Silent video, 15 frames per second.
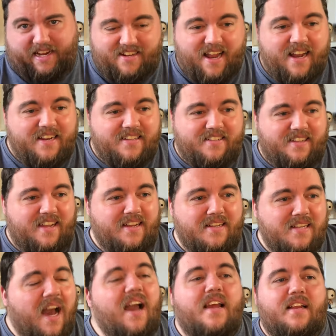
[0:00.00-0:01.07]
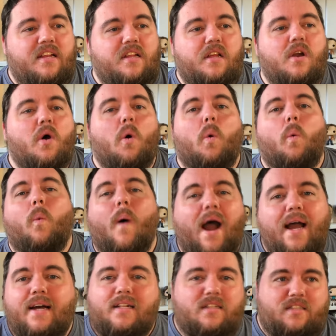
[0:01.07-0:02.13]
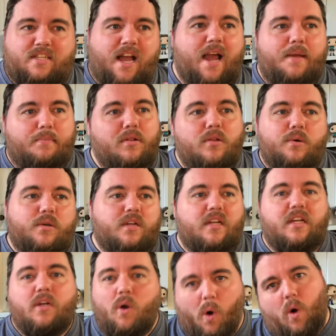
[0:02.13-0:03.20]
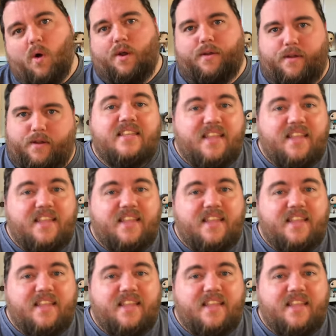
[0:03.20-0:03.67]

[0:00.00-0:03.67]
That is a tiny, wild type looking koi.